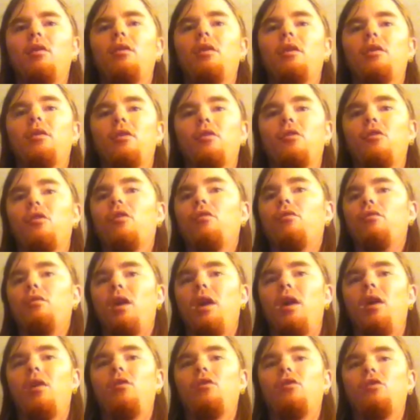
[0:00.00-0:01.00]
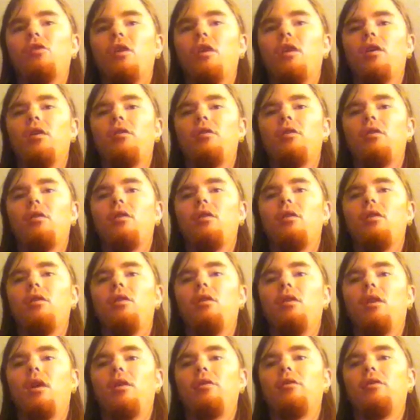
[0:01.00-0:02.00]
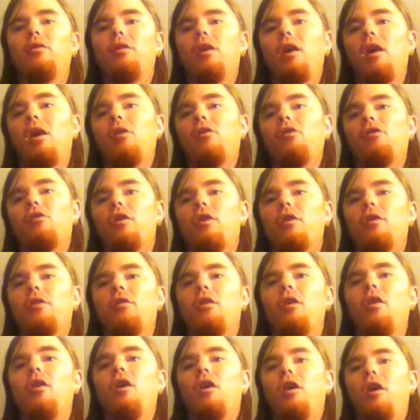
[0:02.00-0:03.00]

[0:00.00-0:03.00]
that deserve title shots, not the title shots.